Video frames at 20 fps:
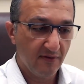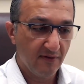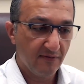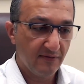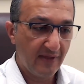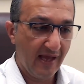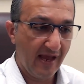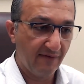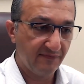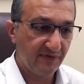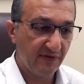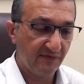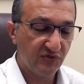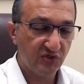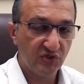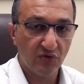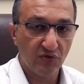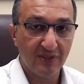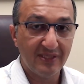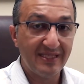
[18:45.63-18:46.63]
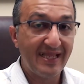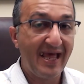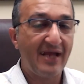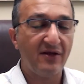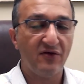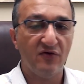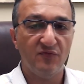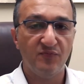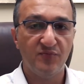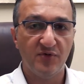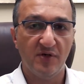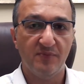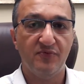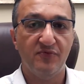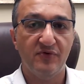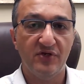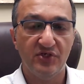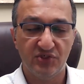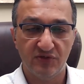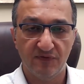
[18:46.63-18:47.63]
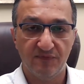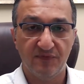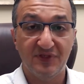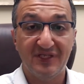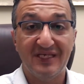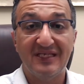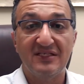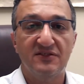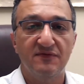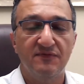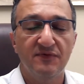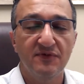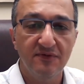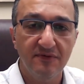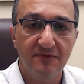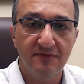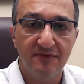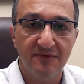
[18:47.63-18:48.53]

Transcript: how they've shown lack of preparation for the interview,